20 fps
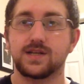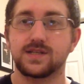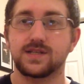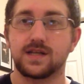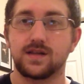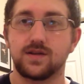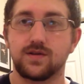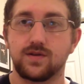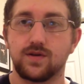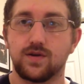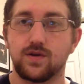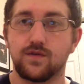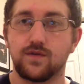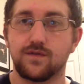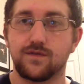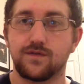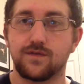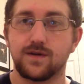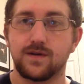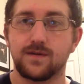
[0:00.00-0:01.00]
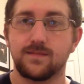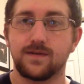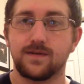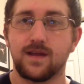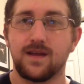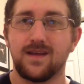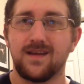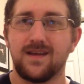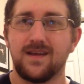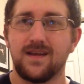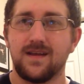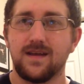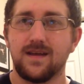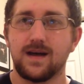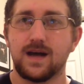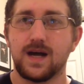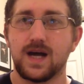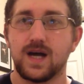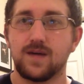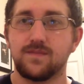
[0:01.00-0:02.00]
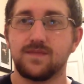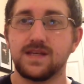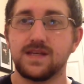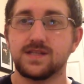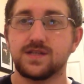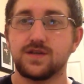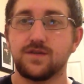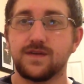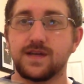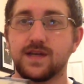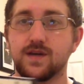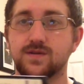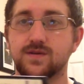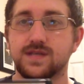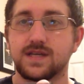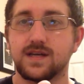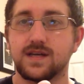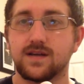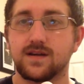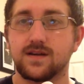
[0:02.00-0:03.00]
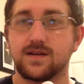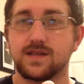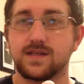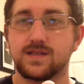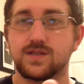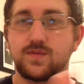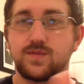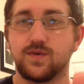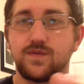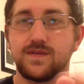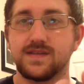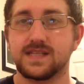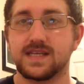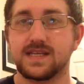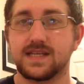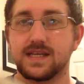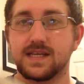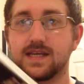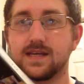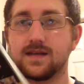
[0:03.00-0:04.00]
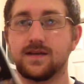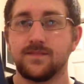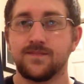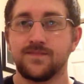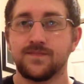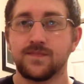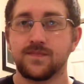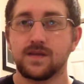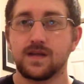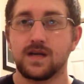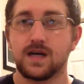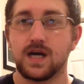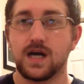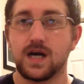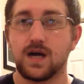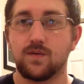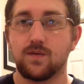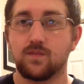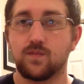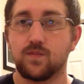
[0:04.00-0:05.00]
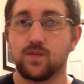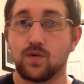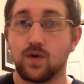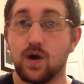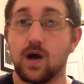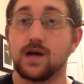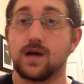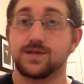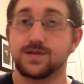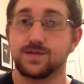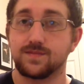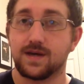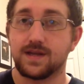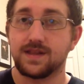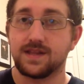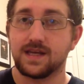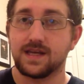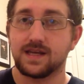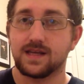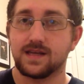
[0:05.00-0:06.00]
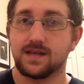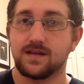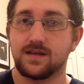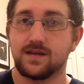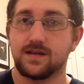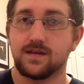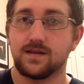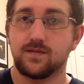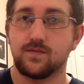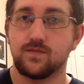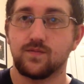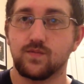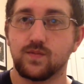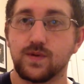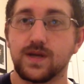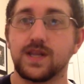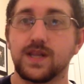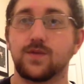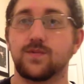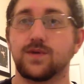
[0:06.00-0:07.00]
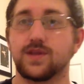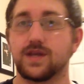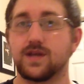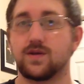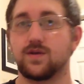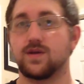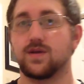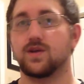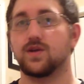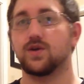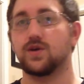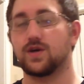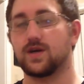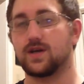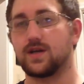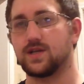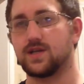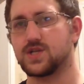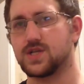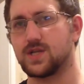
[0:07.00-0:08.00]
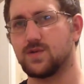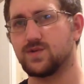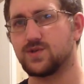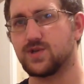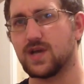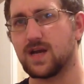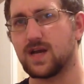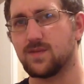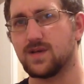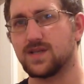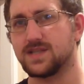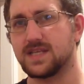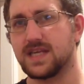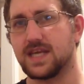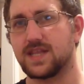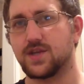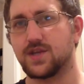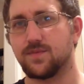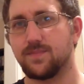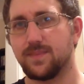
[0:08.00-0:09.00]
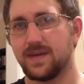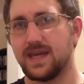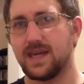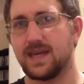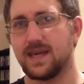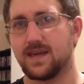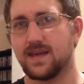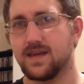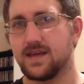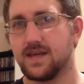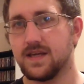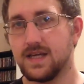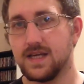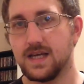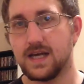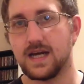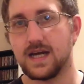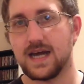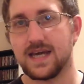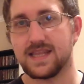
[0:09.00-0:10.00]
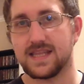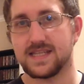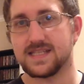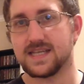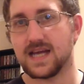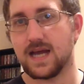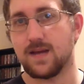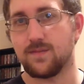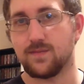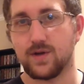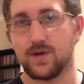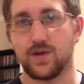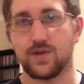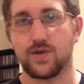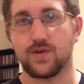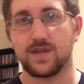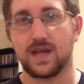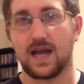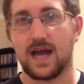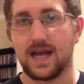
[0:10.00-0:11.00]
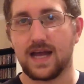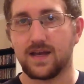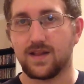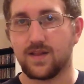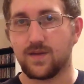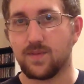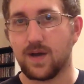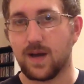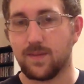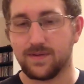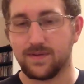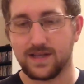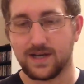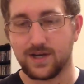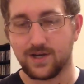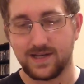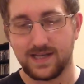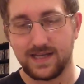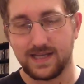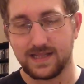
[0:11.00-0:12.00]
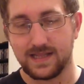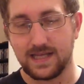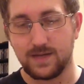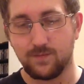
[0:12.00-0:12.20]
just get a little over front. Uh, these two videos here, these two movies they did, uh, were awesome. I think really, really good. And it was Dragon Ball Z at their peak uh, at that time. You know, they're at the height of their popularity, and they